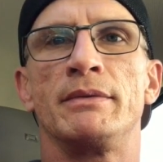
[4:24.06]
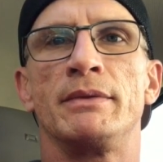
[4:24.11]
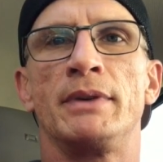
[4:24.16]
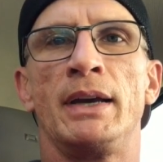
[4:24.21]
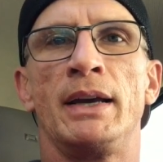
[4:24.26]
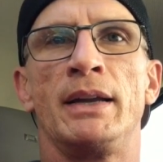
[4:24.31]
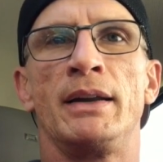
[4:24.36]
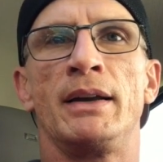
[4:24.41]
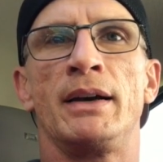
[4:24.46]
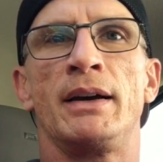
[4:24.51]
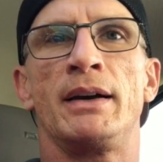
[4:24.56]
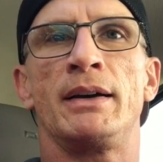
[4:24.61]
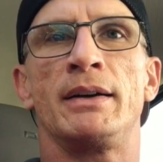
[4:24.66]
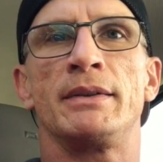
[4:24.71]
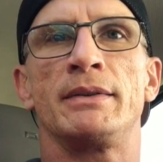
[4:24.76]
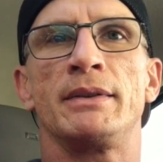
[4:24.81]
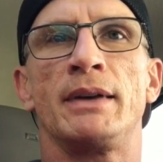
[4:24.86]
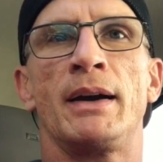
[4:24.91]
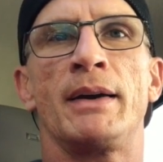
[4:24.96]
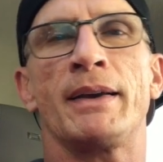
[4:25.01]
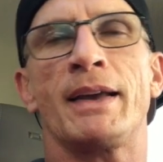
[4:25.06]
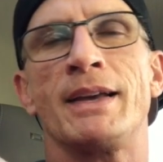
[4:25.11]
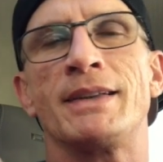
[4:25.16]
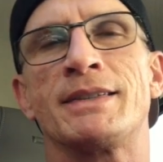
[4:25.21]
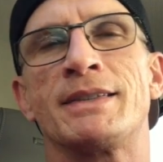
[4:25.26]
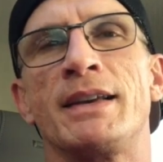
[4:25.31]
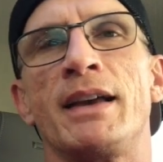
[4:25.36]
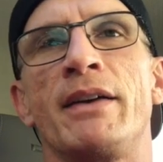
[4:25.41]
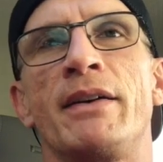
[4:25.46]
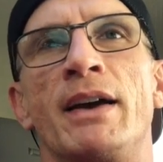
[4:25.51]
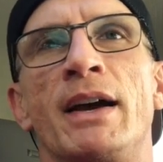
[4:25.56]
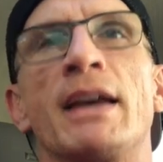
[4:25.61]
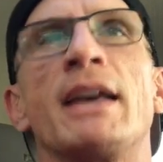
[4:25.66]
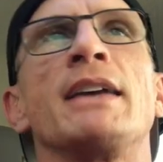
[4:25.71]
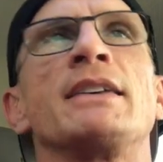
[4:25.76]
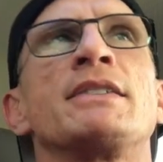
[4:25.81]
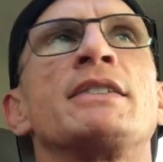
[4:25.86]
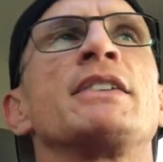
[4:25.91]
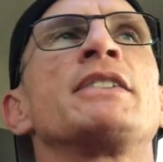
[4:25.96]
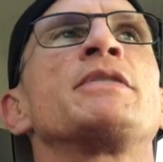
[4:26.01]
And I got
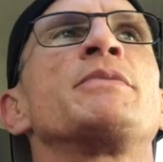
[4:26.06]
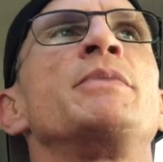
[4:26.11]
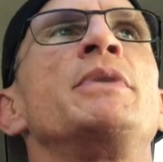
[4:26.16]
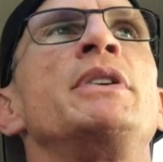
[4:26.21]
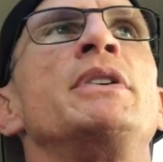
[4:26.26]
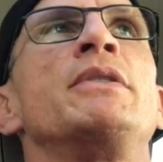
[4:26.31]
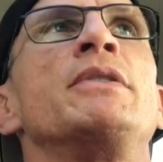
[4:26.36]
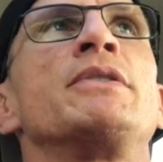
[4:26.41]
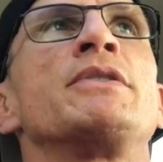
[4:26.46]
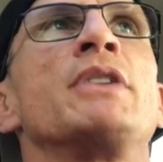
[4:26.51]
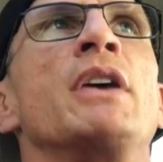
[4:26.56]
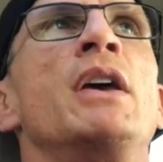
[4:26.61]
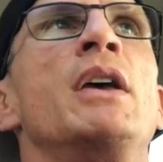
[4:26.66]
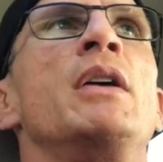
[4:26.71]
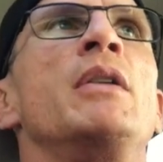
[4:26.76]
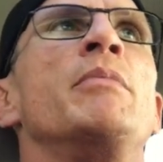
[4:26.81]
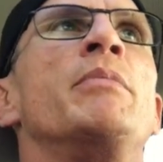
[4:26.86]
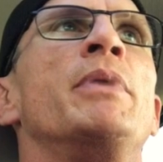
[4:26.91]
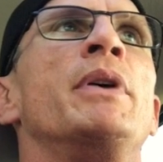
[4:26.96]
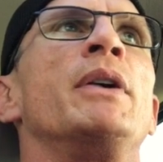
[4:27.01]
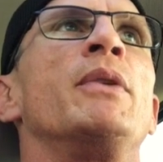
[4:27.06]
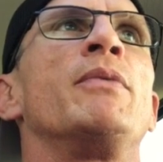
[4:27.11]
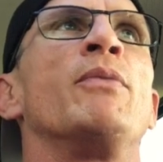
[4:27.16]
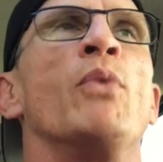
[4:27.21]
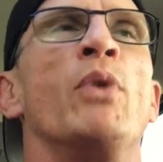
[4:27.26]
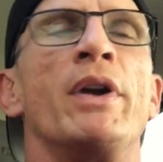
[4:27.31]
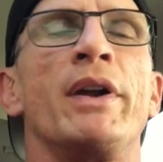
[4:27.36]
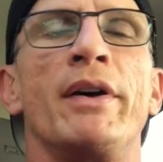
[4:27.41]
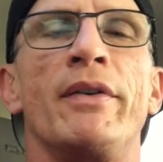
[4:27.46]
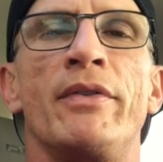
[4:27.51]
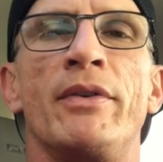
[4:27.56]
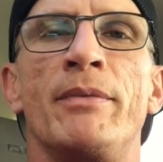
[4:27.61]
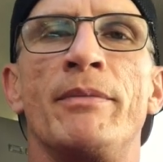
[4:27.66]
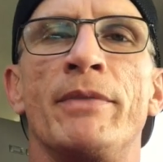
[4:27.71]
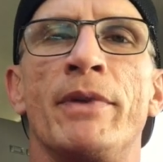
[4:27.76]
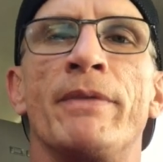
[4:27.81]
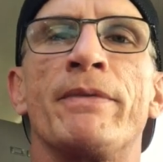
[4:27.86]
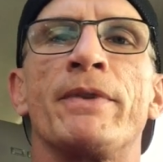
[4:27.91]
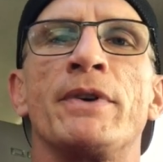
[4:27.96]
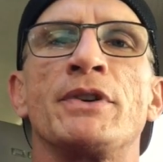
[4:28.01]
6 meals, but one of
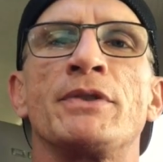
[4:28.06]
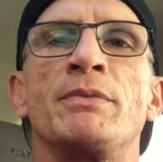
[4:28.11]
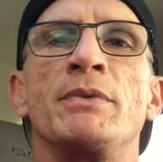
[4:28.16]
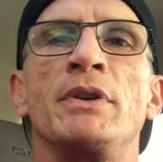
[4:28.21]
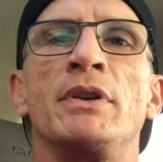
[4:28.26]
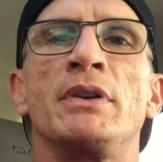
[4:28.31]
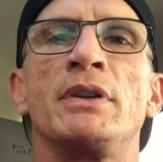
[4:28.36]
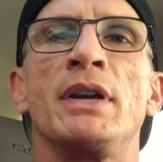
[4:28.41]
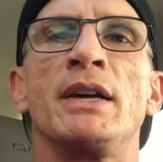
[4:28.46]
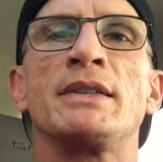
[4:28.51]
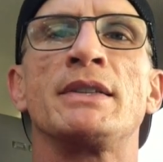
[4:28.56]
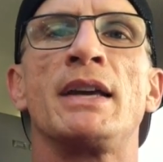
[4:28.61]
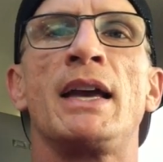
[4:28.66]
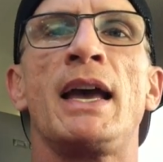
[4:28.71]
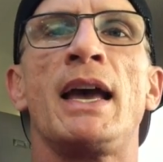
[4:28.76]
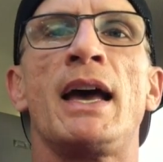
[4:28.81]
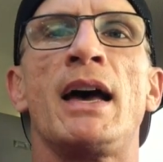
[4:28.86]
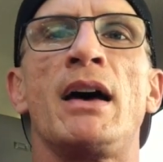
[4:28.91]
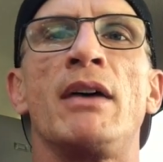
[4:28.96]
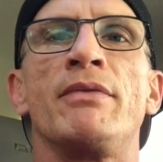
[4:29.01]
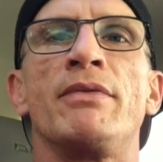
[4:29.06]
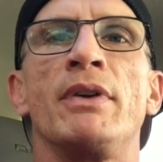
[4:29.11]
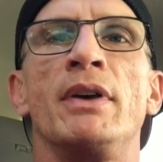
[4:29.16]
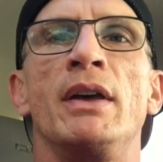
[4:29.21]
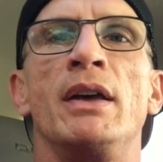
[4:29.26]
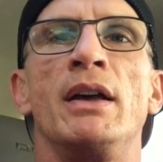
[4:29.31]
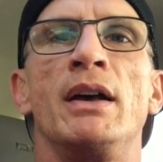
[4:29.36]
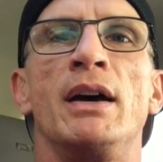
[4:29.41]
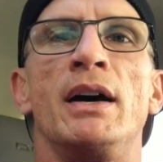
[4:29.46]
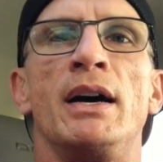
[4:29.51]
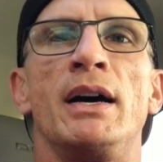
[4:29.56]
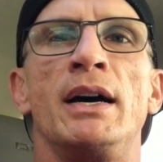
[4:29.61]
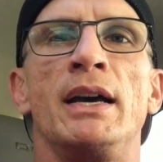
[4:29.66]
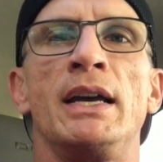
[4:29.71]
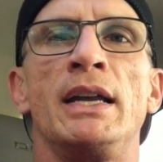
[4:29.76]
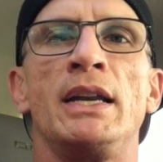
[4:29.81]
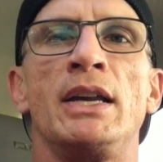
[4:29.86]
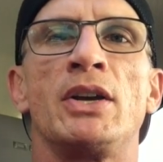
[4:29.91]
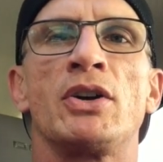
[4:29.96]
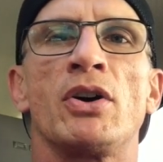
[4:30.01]
them, the first meal, doesn't have
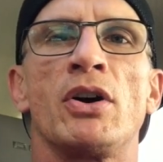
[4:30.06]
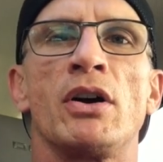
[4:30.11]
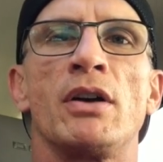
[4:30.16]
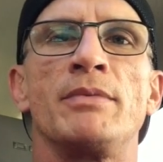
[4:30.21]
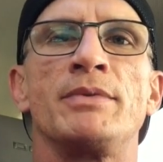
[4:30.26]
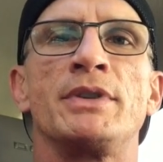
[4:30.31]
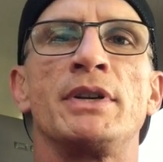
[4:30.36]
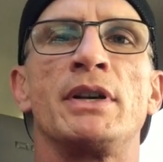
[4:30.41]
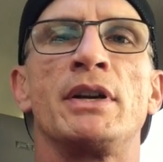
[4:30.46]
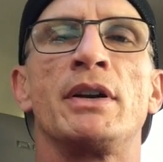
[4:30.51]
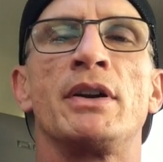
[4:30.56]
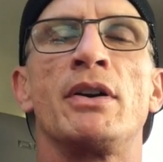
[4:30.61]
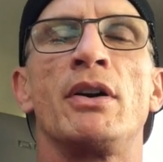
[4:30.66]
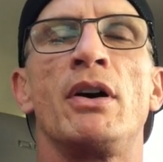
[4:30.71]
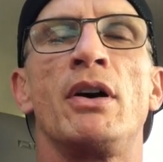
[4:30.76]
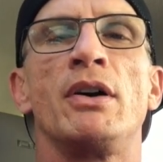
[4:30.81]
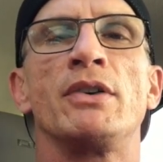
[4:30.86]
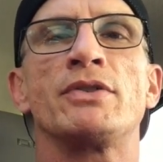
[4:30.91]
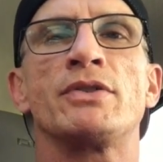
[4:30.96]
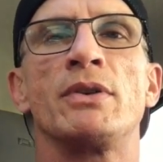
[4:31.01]
any carbs in it at all.